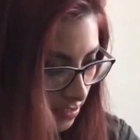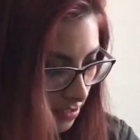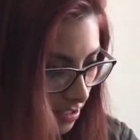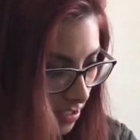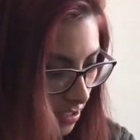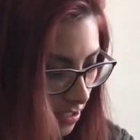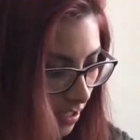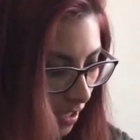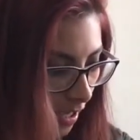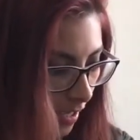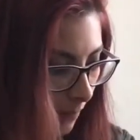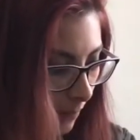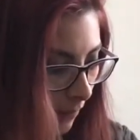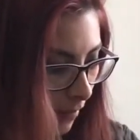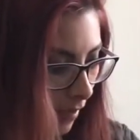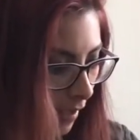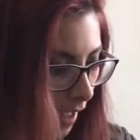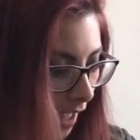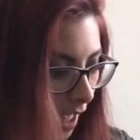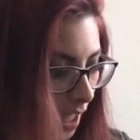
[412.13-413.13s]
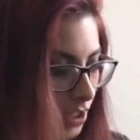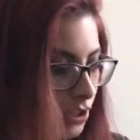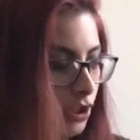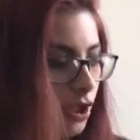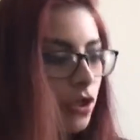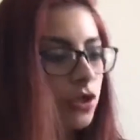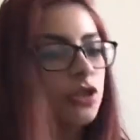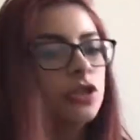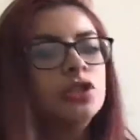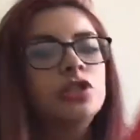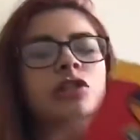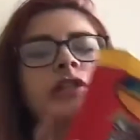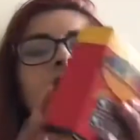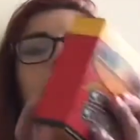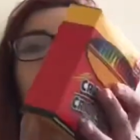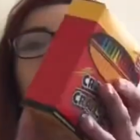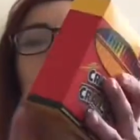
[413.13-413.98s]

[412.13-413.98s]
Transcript: thing I bought at Dollar Tree